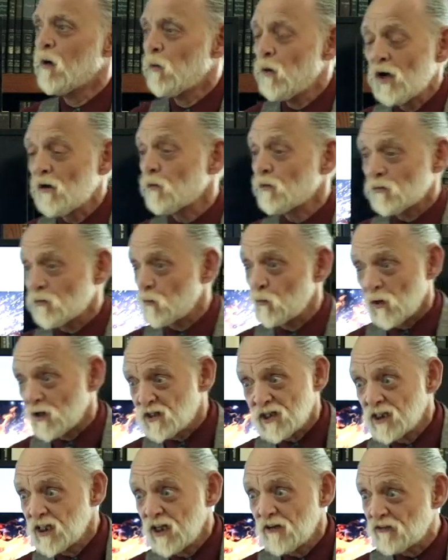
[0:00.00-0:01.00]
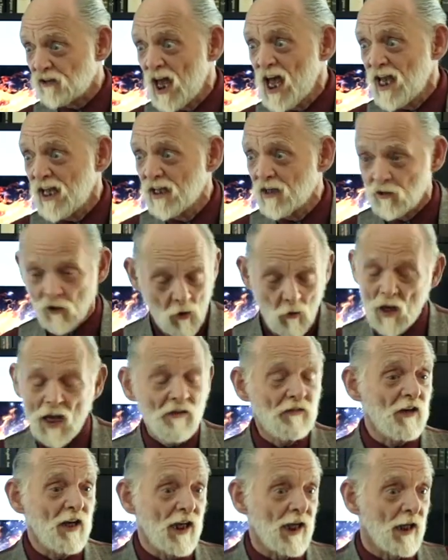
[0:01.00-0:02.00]
Well, what did he say and who
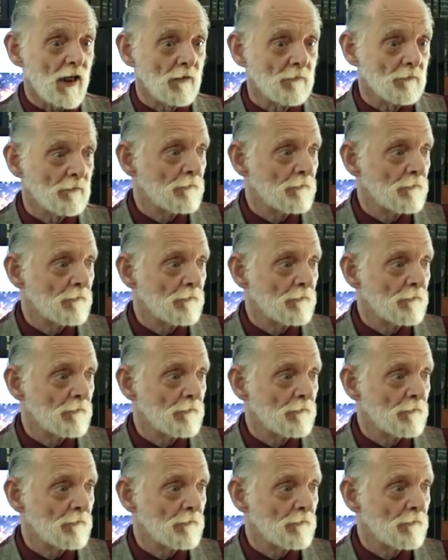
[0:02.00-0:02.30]
is he?